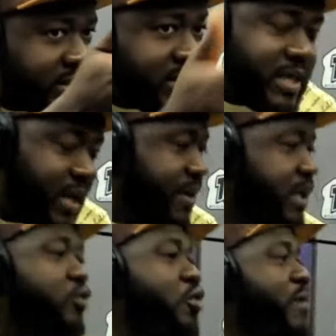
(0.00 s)
Say, make
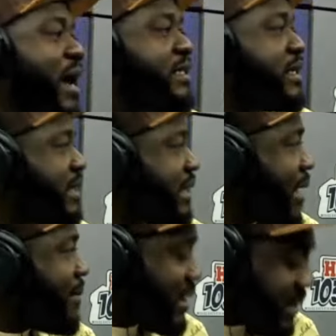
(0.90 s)
you no write anything
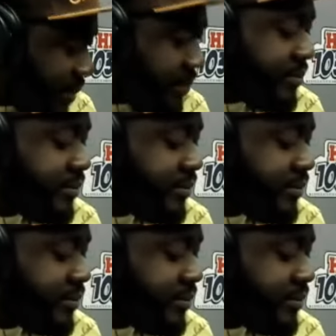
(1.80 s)
about him.